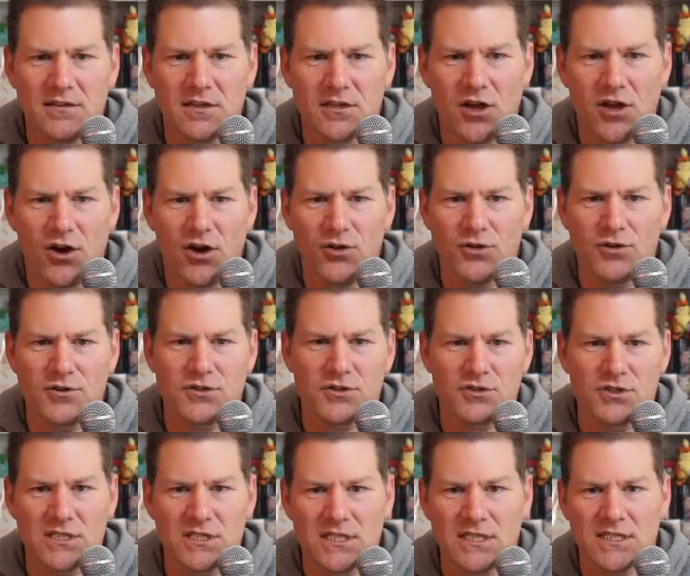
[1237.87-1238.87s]
The colors are
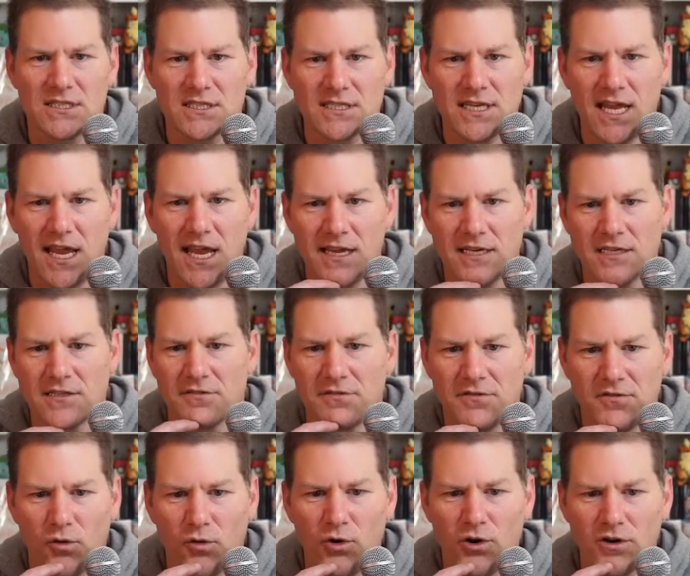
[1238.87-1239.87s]
just insane in the
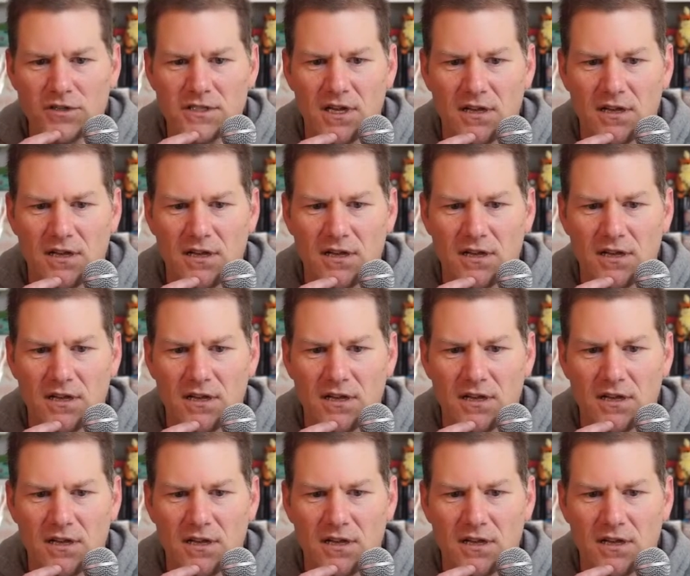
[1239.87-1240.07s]
forest